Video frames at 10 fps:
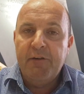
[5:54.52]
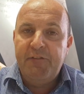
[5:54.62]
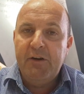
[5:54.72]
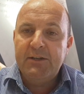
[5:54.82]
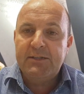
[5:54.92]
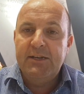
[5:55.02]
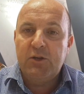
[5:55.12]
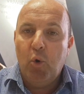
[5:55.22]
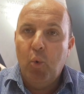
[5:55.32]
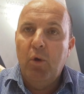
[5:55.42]
The first
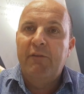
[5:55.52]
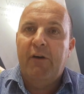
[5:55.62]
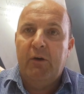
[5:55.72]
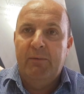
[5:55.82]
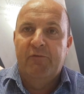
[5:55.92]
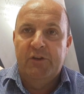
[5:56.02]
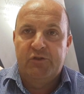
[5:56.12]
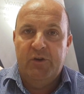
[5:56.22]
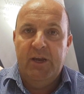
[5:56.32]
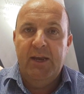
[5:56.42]
is all of our
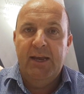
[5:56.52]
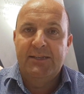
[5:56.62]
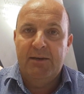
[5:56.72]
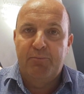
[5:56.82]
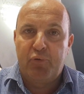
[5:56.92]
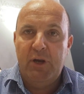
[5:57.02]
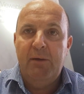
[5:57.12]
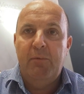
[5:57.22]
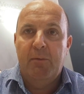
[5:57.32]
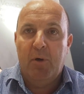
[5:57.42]
inventory is in
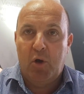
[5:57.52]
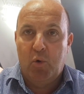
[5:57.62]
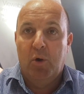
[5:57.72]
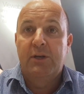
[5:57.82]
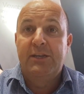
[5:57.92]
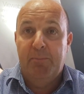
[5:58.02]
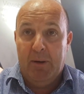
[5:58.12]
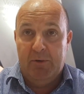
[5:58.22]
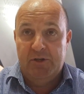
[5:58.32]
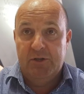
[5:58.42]
premium quality
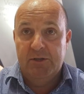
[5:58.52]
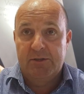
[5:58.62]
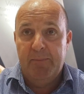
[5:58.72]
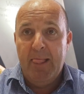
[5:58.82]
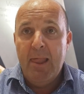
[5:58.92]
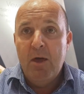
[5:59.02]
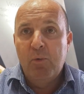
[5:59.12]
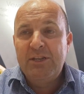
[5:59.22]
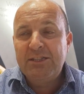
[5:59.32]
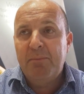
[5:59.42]
publishers,
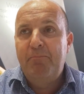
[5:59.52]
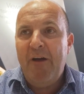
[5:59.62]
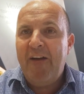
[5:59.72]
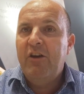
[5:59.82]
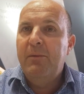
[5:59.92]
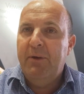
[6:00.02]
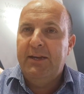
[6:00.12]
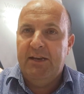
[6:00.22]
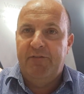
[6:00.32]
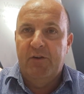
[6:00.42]
which is a very
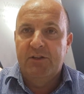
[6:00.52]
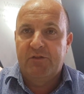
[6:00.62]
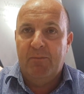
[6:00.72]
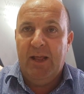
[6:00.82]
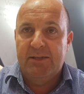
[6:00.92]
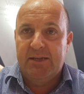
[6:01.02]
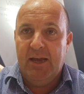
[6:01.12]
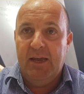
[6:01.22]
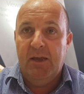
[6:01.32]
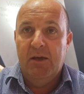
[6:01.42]
big difference from, let's
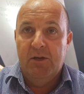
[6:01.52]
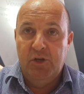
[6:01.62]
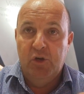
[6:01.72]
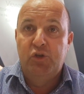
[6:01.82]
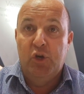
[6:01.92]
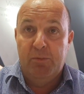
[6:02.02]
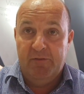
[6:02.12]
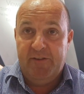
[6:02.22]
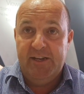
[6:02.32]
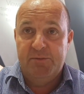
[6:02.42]
say, YouTube
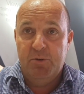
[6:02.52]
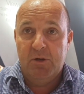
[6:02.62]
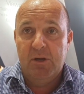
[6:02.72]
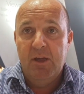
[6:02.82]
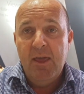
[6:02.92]
and Facebook.